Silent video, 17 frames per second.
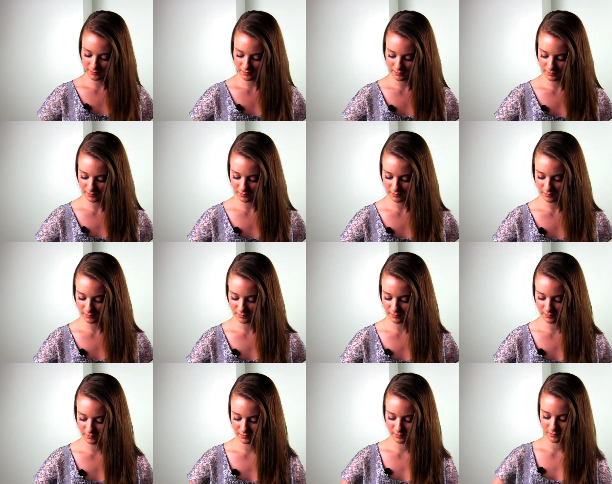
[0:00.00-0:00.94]

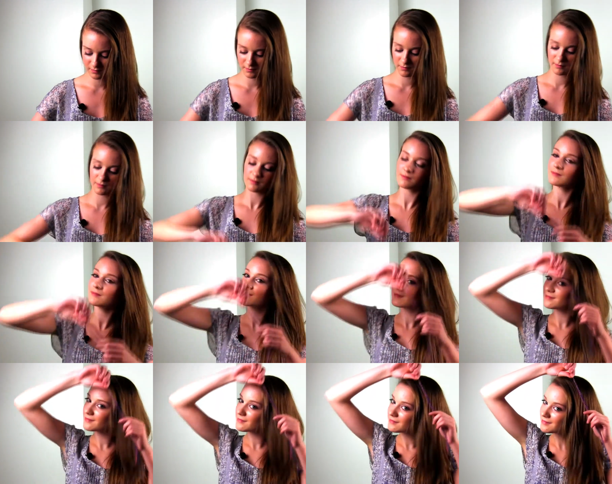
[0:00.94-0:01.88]

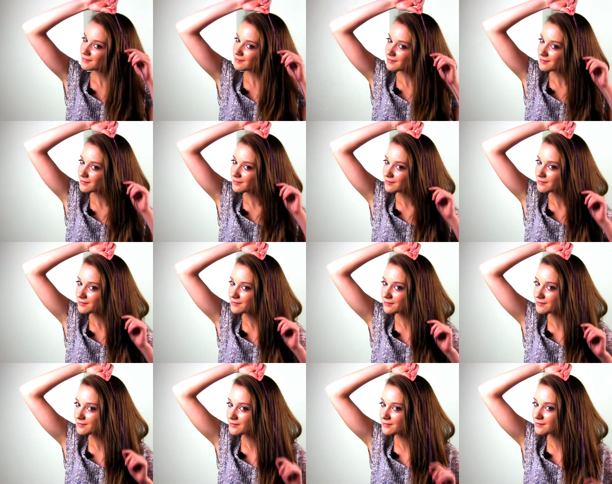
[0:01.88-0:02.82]

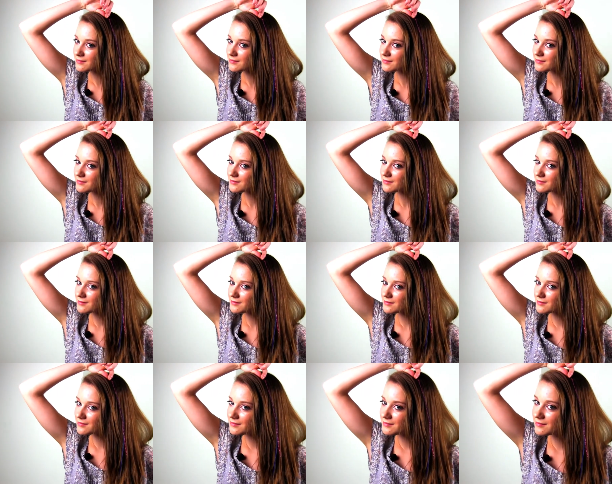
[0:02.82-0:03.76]

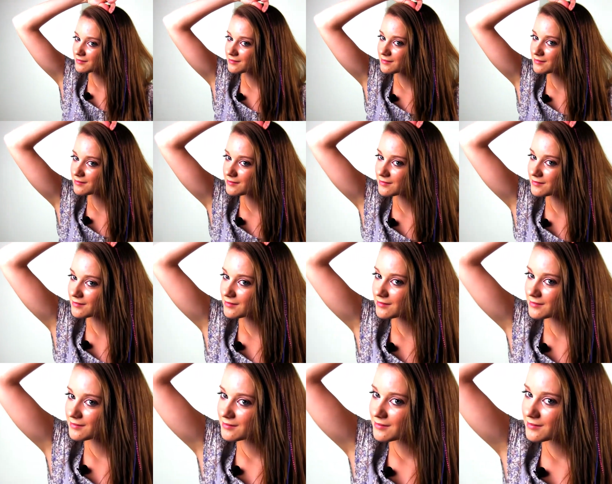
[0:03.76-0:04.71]

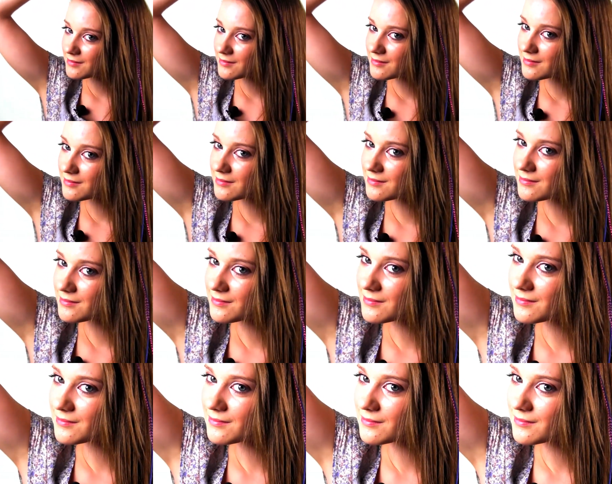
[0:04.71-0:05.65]

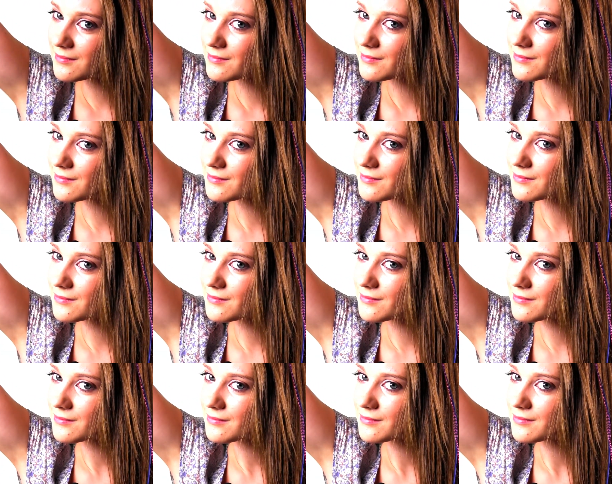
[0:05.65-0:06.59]
(silence)